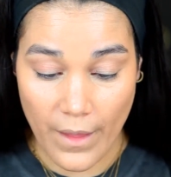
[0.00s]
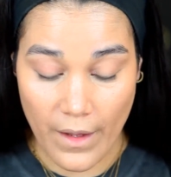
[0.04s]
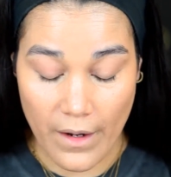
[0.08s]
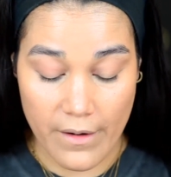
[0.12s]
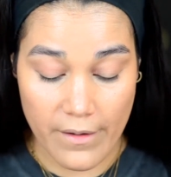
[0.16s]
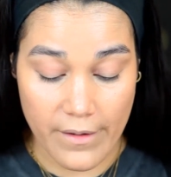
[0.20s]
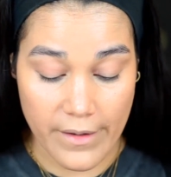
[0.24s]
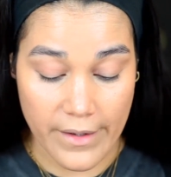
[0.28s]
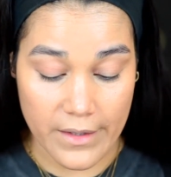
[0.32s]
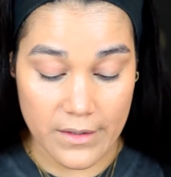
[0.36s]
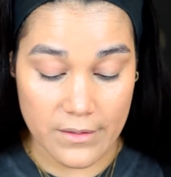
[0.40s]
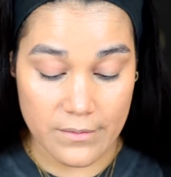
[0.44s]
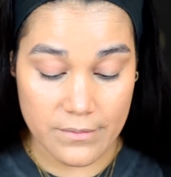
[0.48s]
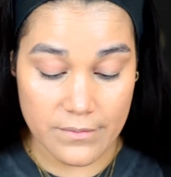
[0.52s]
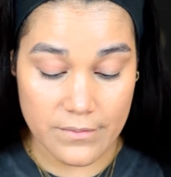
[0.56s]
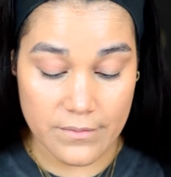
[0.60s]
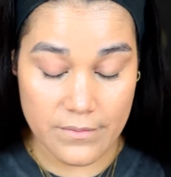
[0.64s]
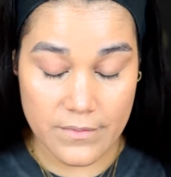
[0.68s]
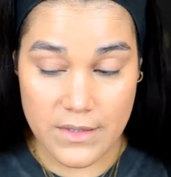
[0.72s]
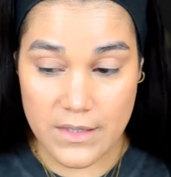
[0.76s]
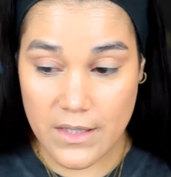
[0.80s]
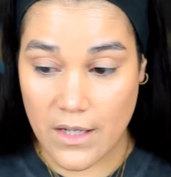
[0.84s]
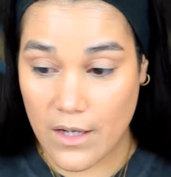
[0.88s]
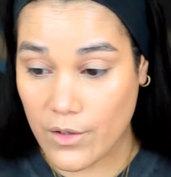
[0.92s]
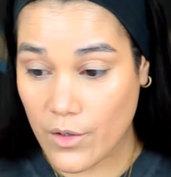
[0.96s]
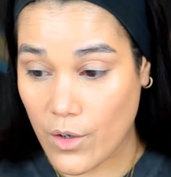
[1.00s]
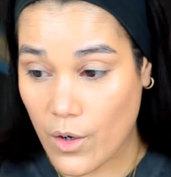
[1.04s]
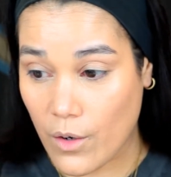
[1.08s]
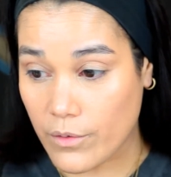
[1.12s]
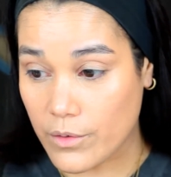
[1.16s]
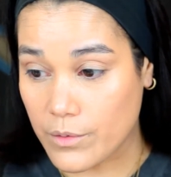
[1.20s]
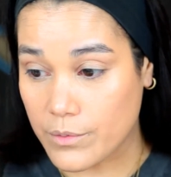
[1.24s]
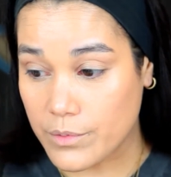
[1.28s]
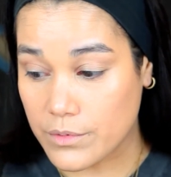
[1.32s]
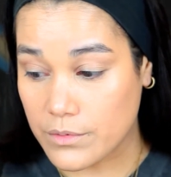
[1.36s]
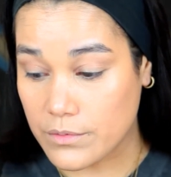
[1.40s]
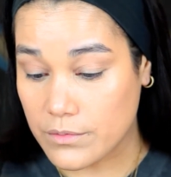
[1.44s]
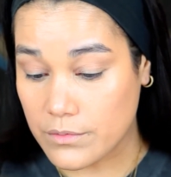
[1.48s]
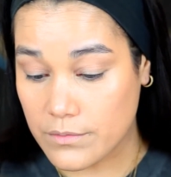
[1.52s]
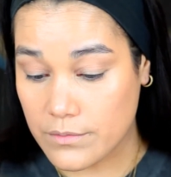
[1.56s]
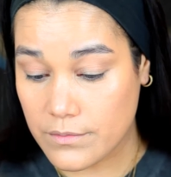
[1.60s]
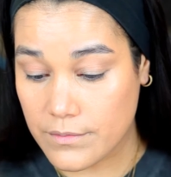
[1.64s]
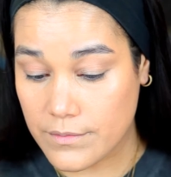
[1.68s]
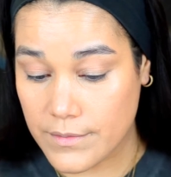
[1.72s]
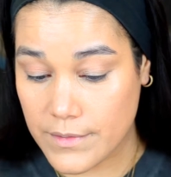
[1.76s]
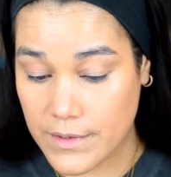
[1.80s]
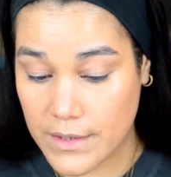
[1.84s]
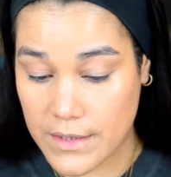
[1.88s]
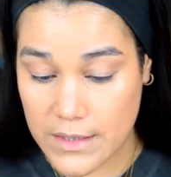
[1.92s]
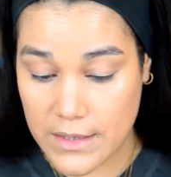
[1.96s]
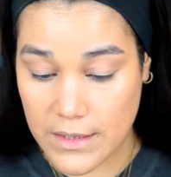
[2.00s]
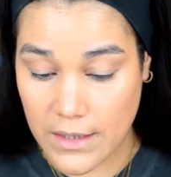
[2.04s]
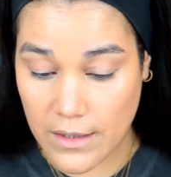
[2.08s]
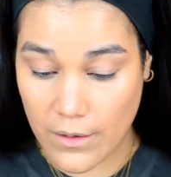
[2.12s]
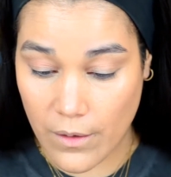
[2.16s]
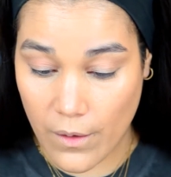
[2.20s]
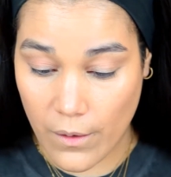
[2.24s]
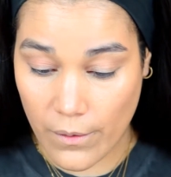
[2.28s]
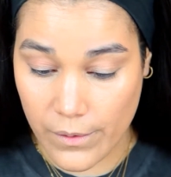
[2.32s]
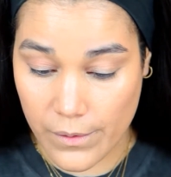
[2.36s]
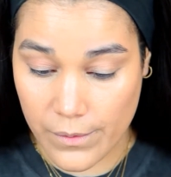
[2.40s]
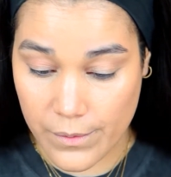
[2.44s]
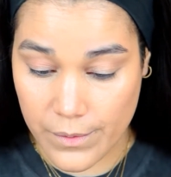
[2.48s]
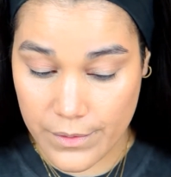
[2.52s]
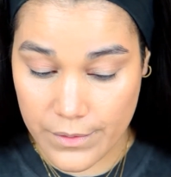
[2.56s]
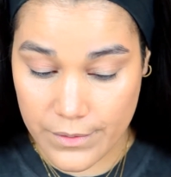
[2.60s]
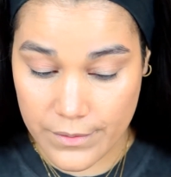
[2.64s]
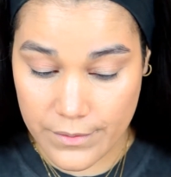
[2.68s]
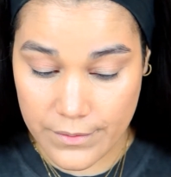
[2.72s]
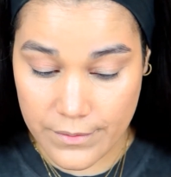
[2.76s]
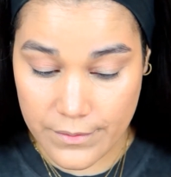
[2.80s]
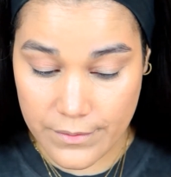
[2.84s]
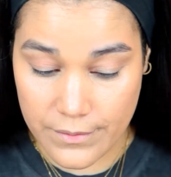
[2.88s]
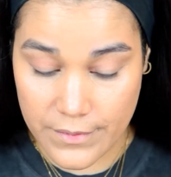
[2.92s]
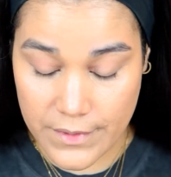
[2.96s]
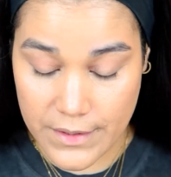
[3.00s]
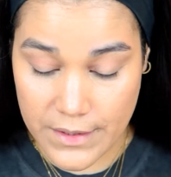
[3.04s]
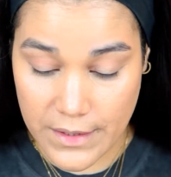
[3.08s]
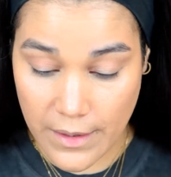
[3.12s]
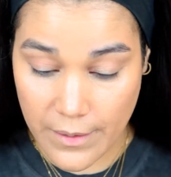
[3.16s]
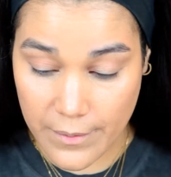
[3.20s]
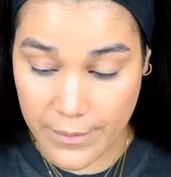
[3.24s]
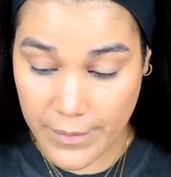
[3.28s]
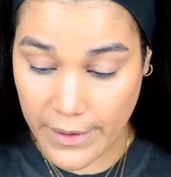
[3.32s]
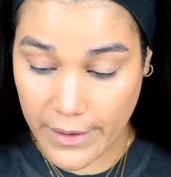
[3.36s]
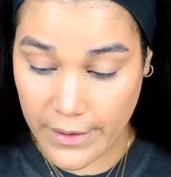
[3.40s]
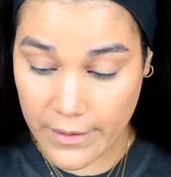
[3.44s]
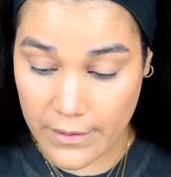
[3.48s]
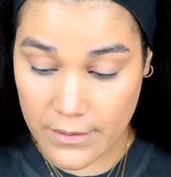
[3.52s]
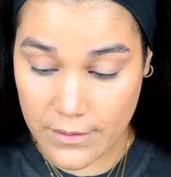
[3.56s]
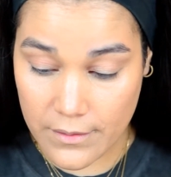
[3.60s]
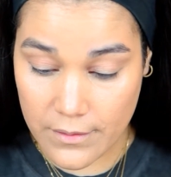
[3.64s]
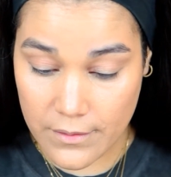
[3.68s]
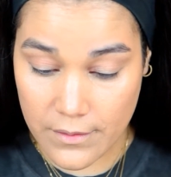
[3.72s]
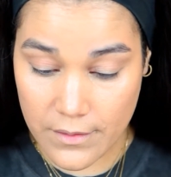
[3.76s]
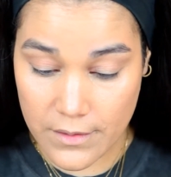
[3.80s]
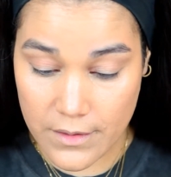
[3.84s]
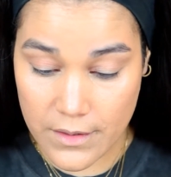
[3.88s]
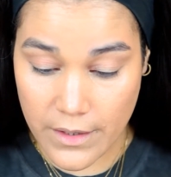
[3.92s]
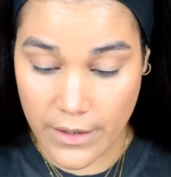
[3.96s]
All right, it's not horrible. It's not horrible. It's not bad. Not